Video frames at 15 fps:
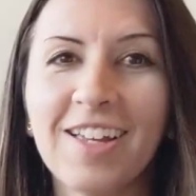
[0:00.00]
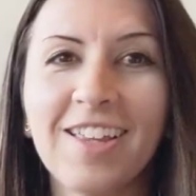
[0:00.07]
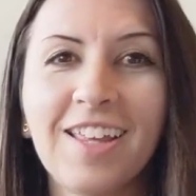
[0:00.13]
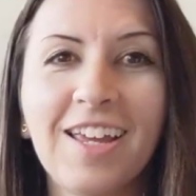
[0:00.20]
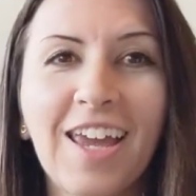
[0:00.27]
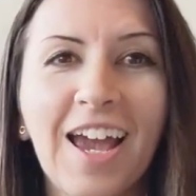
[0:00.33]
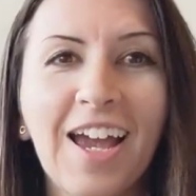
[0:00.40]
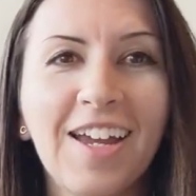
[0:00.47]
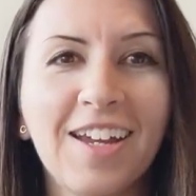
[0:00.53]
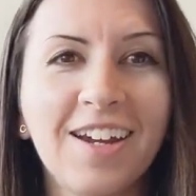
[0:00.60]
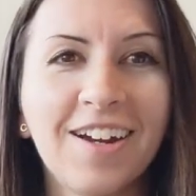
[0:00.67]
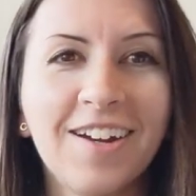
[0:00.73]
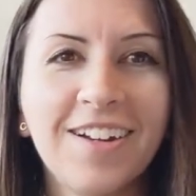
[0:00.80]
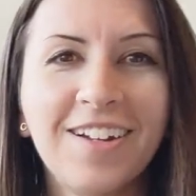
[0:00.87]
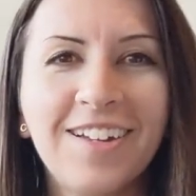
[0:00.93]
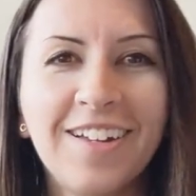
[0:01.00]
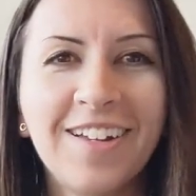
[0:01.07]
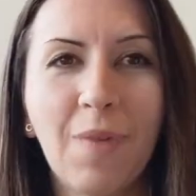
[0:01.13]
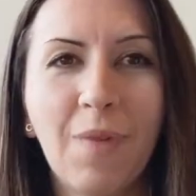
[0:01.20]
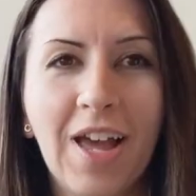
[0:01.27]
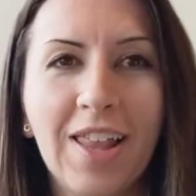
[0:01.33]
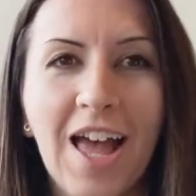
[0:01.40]
And the cat here.
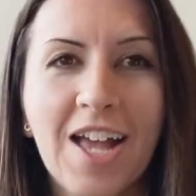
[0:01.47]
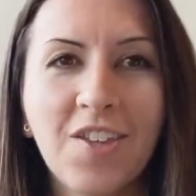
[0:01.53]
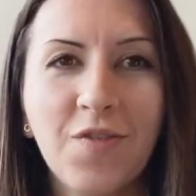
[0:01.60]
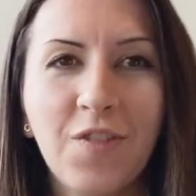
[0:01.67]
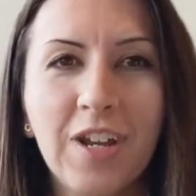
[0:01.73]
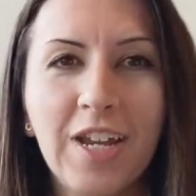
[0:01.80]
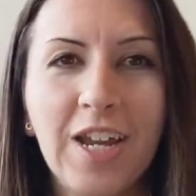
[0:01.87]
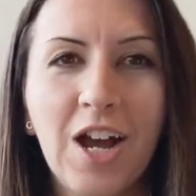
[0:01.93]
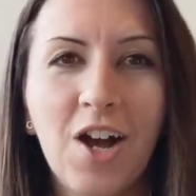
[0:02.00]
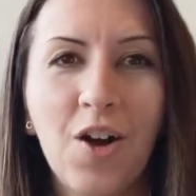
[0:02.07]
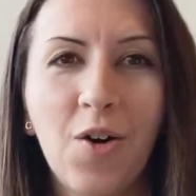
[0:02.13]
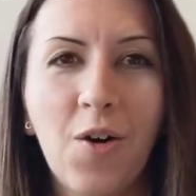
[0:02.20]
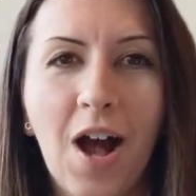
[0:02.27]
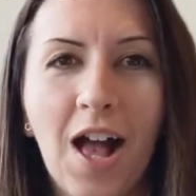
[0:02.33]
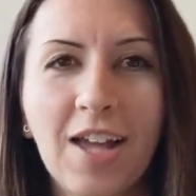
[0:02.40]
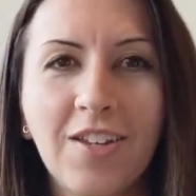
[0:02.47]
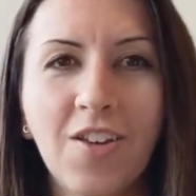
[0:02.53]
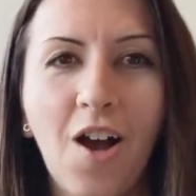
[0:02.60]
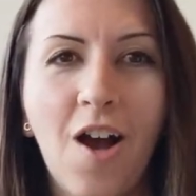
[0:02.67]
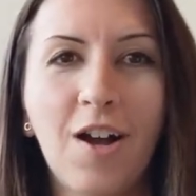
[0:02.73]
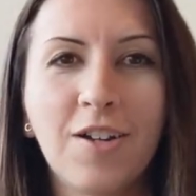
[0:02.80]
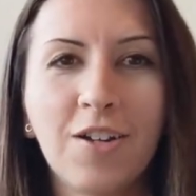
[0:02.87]
My last video I
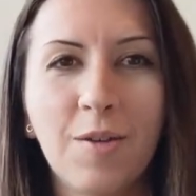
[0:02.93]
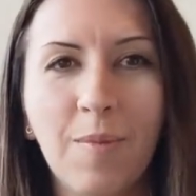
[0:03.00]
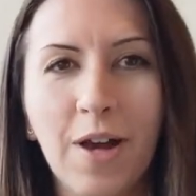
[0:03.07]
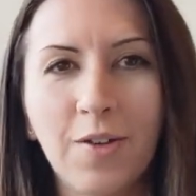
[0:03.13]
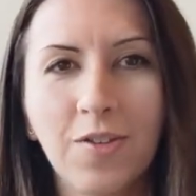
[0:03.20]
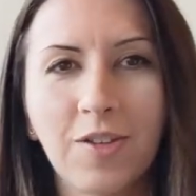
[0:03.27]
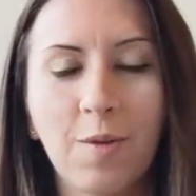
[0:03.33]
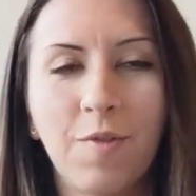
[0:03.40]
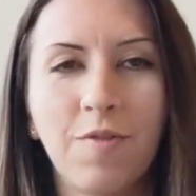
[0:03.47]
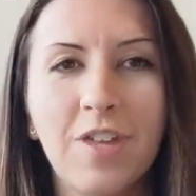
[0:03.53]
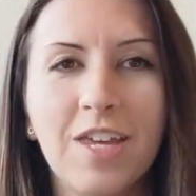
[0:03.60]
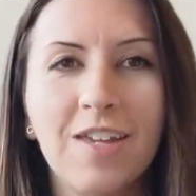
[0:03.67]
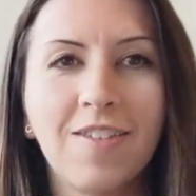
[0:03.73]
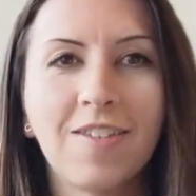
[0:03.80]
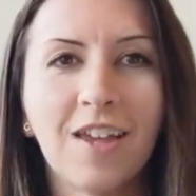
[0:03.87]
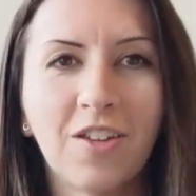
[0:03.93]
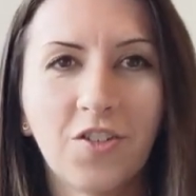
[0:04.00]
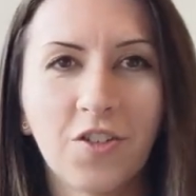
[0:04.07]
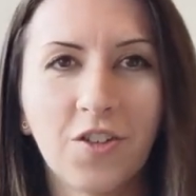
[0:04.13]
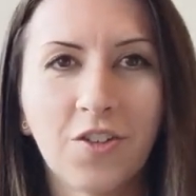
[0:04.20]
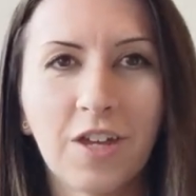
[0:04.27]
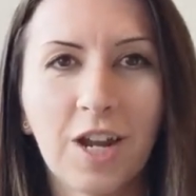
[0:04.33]
talked about some of the
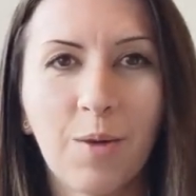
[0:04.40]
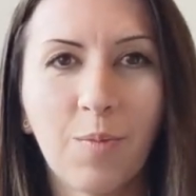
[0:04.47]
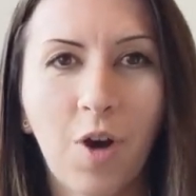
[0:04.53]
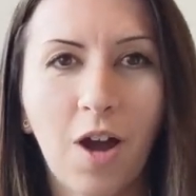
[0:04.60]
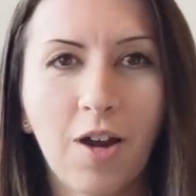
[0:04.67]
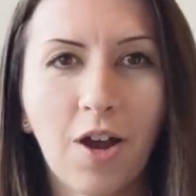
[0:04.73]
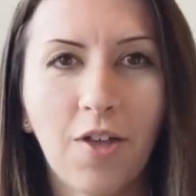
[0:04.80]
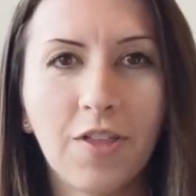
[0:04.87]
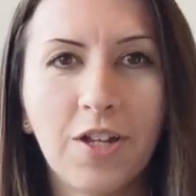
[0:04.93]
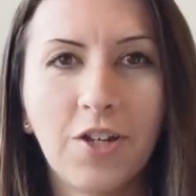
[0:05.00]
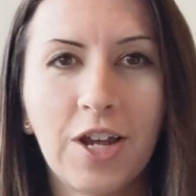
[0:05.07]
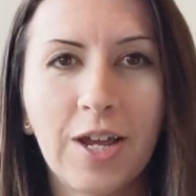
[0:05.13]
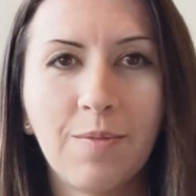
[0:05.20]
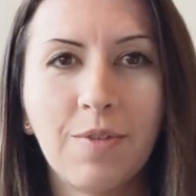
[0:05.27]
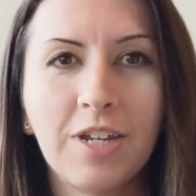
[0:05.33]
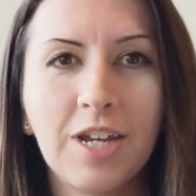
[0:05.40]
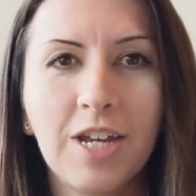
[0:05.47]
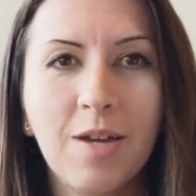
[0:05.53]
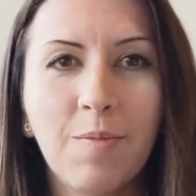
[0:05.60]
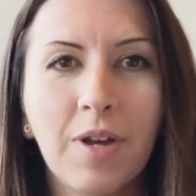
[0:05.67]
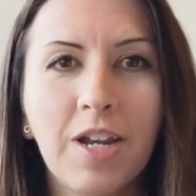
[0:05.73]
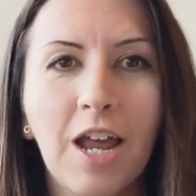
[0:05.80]
essentials that I brought on the
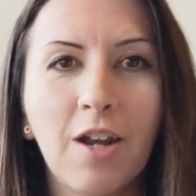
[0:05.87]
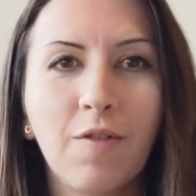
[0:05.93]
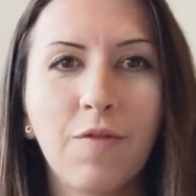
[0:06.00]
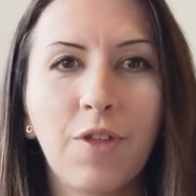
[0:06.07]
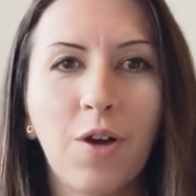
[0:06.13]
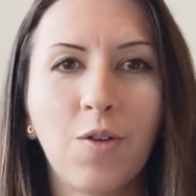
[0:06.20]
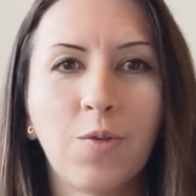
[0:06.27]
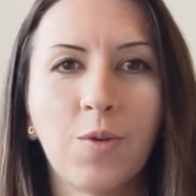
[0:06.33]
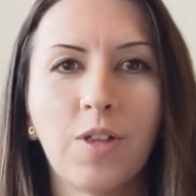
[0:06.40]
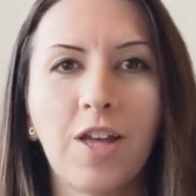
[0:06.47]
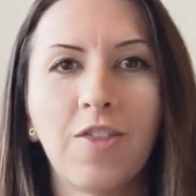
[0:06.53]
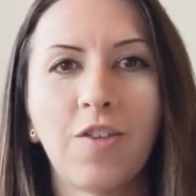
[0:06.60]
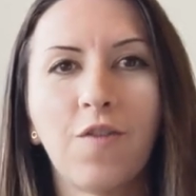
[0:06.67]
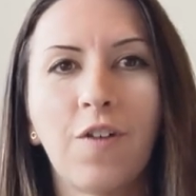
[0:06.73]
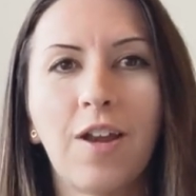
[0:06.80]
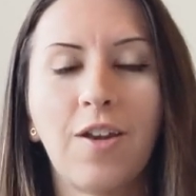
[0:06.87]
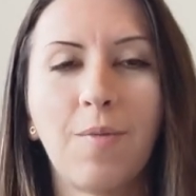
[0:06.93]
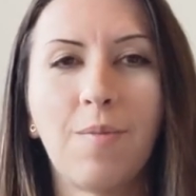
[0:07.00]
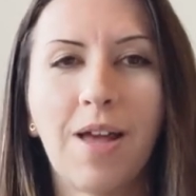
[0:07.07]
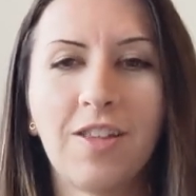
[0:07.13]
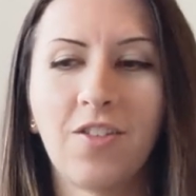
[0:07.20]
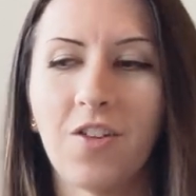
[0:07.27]
JMT, but none of those were like the
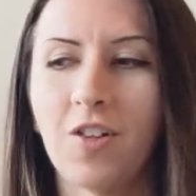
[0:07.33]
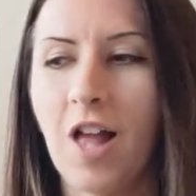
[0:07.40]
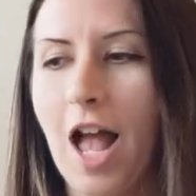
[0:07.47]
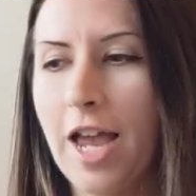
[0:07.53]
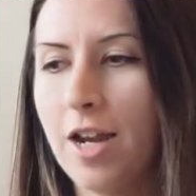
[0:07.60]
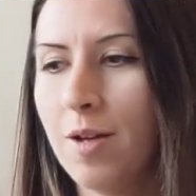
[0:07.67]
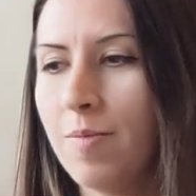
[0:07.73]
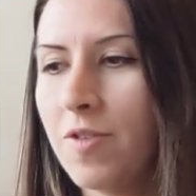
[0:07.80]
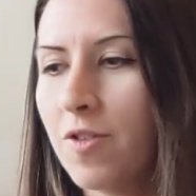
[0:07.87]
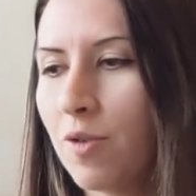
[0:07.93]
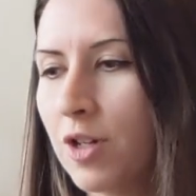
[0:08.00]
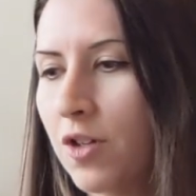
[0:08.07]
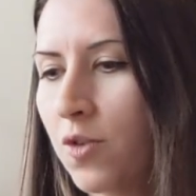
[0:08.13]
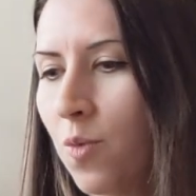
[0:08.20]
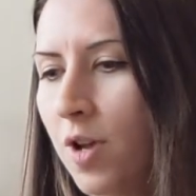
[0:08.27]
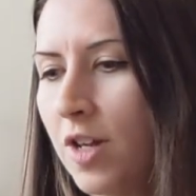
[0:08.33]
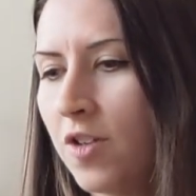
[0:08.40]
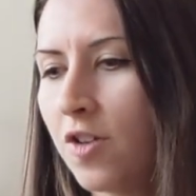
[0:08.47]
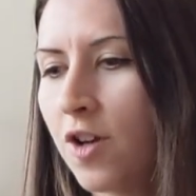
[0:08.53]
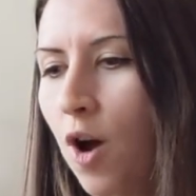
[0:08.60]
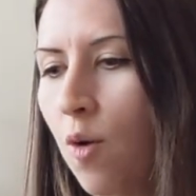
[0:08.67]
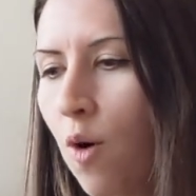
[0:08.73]
fundamental items. So I just
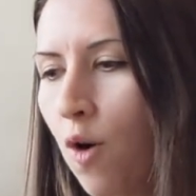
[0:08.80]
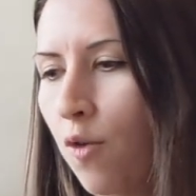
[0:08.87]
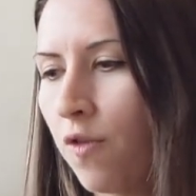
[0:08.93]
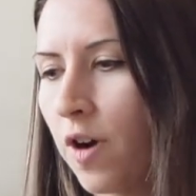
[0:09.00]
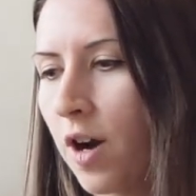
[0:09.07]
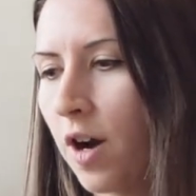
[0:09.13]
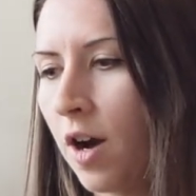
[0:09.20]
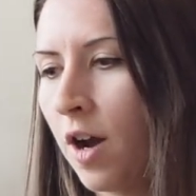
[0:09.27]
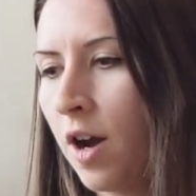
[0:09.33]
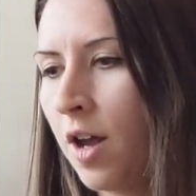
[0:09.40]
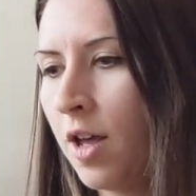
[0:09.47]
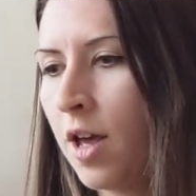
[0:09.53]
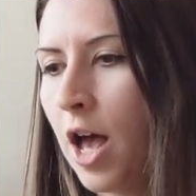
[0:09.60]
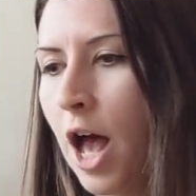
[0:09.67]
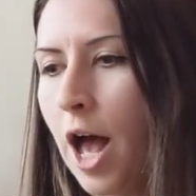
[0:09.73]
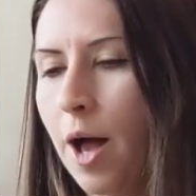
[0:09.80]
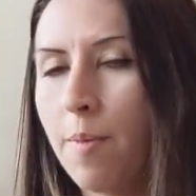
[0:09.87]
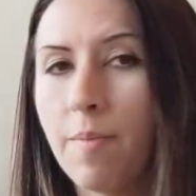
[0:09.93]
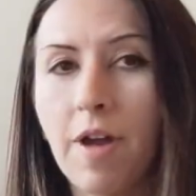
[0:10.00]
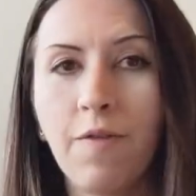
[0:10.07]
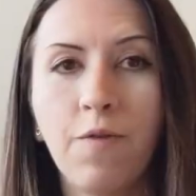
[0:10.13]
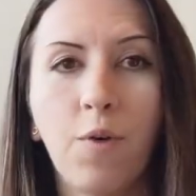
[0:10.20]
wanted to go over
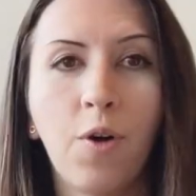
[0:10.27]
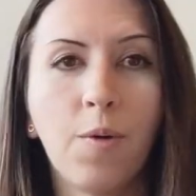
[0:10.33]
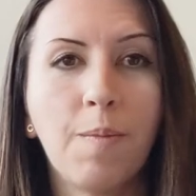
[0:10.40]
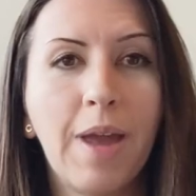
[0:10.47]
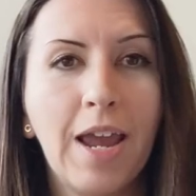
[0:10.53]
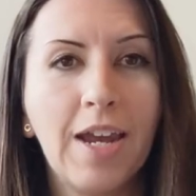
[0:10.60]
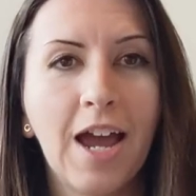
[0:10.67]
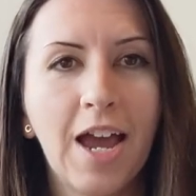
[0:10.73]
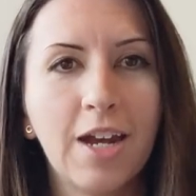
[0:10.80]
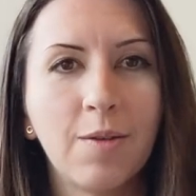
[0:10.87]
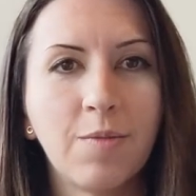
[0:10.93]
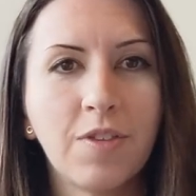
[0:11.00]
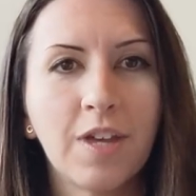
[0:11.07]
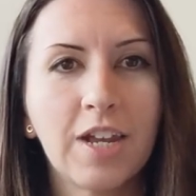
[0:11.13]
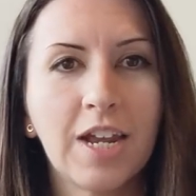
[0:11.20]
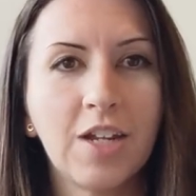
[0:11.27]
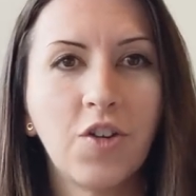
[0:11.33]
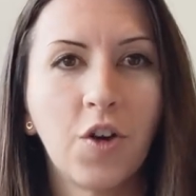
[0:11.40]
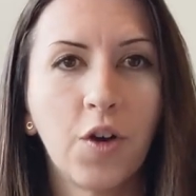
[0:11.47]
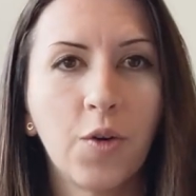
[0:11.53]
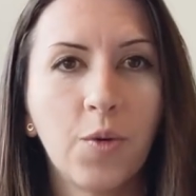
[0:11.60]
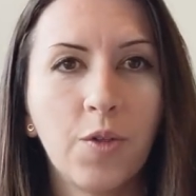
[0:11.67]
um, my four main items that I
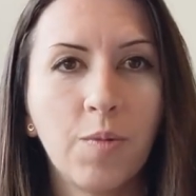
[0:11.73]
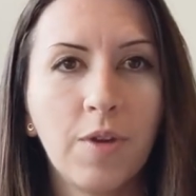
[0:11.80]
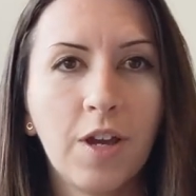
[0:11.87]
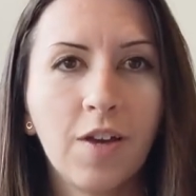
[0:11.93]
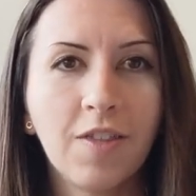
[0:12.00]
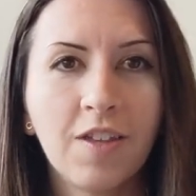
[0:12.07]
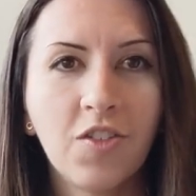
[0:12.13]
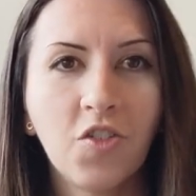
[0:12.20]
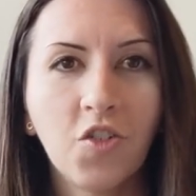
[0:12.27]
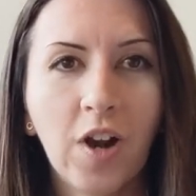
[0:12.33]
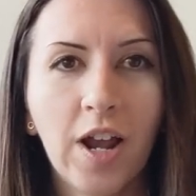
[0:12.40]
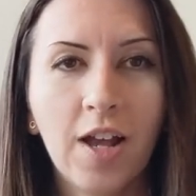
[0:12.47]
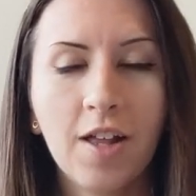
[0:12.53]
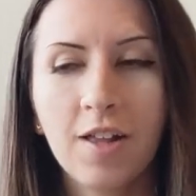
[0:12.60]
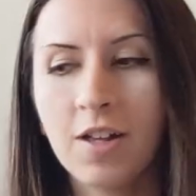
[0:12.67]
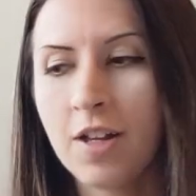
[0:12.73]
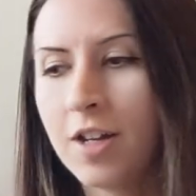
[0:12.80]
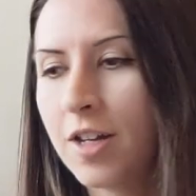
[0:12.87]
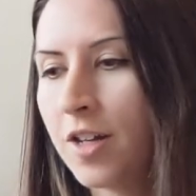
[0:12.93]
took with me on this trail.